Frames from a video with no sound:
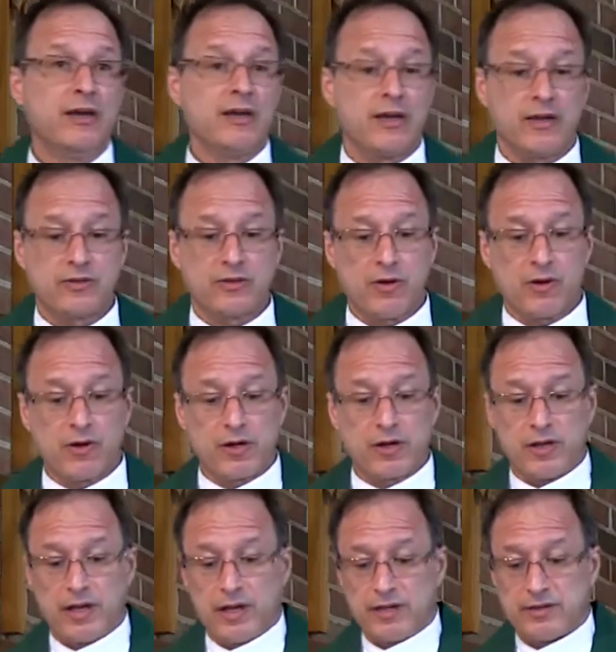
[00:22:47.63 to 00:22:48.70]
as hard
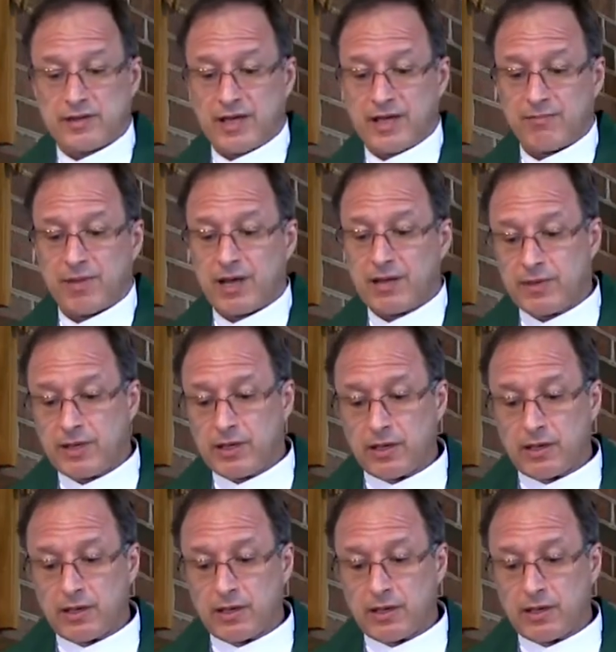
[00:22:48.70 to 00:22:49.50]
as that might be.